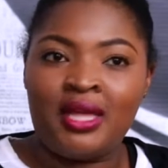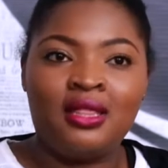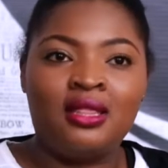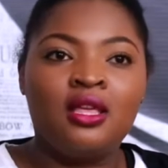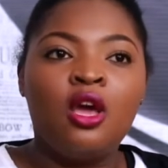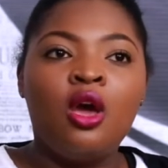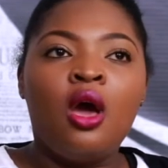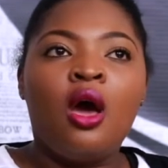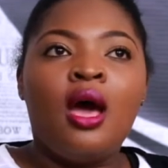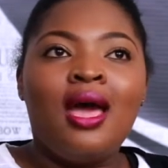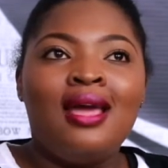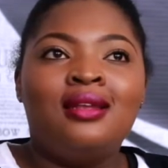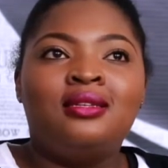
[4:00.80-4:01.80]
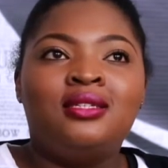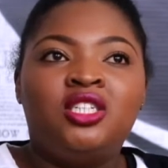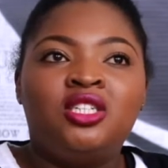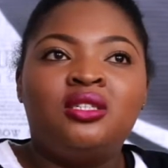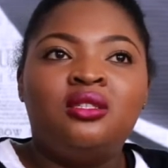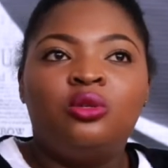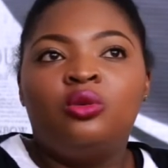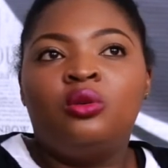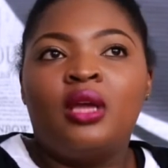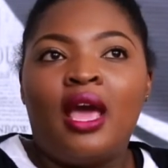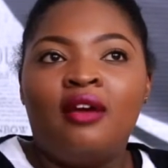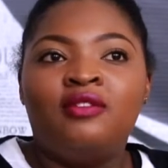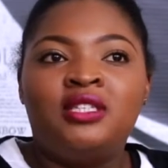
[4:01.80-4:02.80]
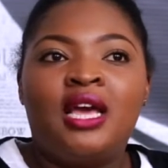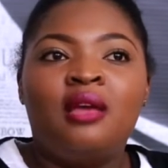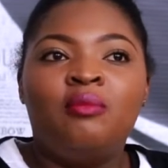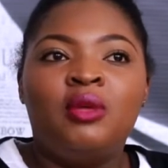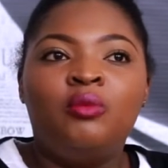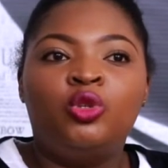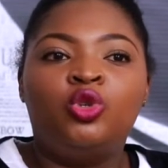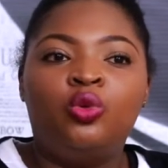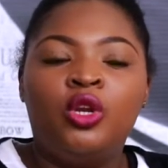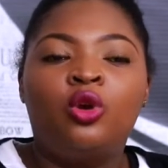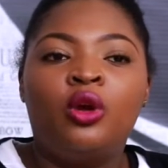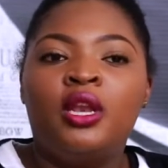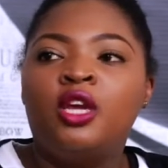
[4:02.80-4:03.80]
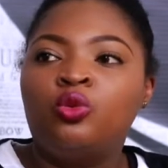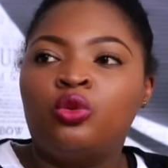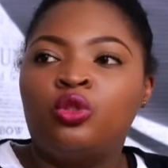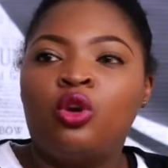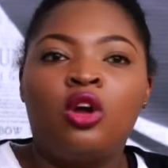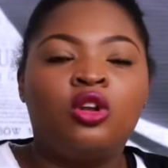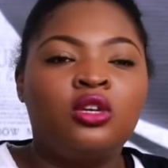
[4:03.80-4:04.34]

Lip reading: month, and just to have time maybe to reconnect with God,